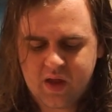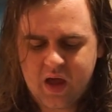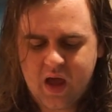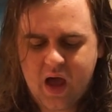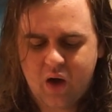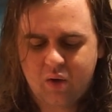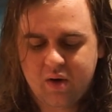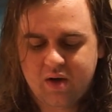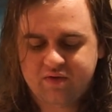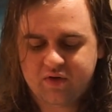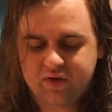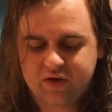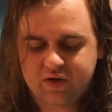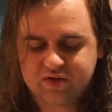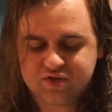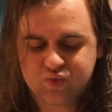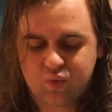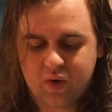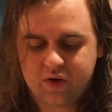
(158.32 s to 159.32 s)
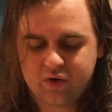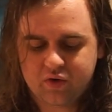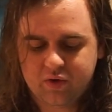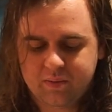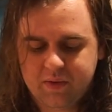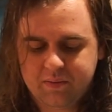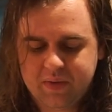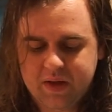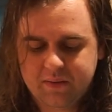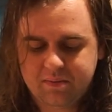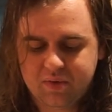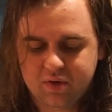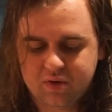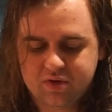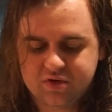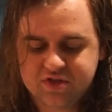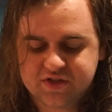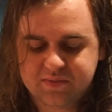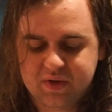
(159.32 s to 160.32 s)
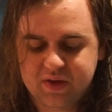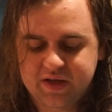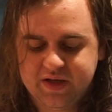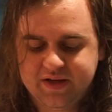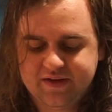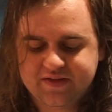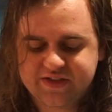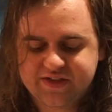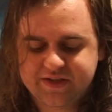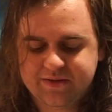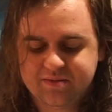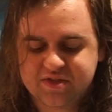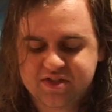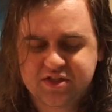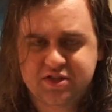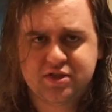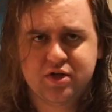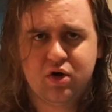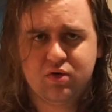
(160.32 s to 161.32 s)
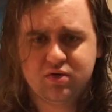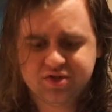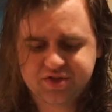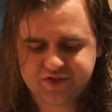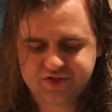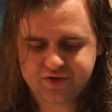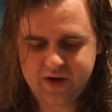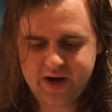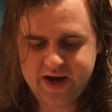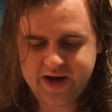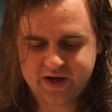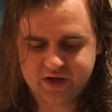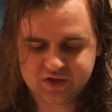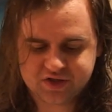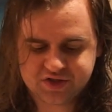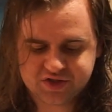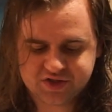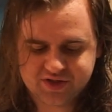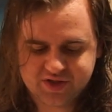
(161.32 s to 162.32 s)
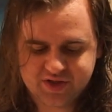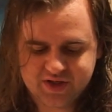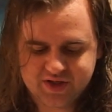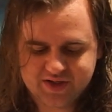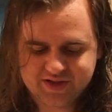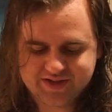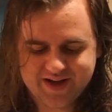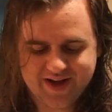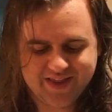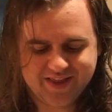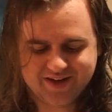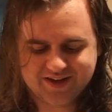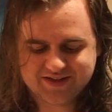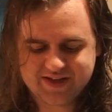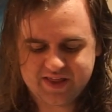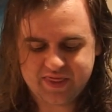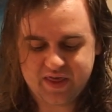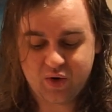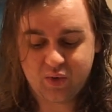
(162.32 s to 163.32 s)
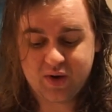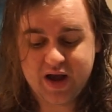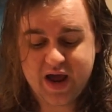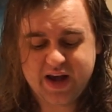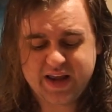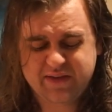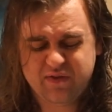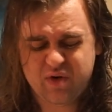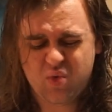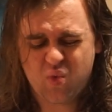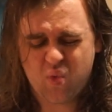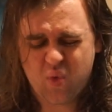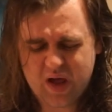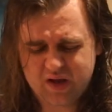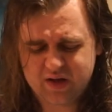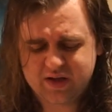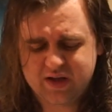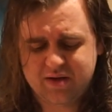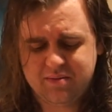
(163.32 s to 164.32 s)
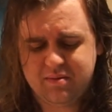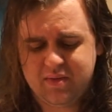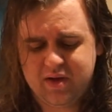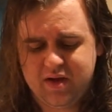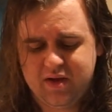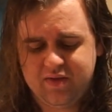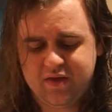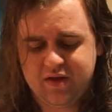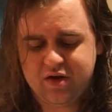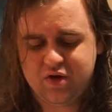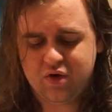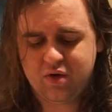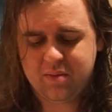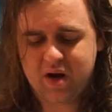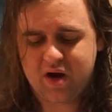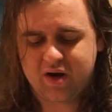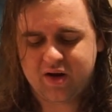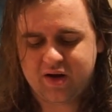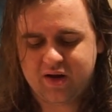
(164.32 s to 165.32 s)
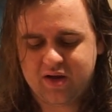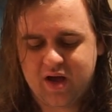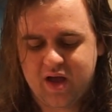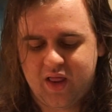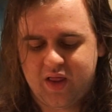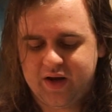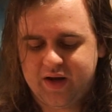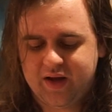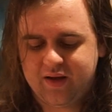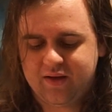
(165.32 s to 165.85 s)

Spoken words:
However, there was one group of people whose beliefs seemed so strange to others that they were not even welcome in the new American colony.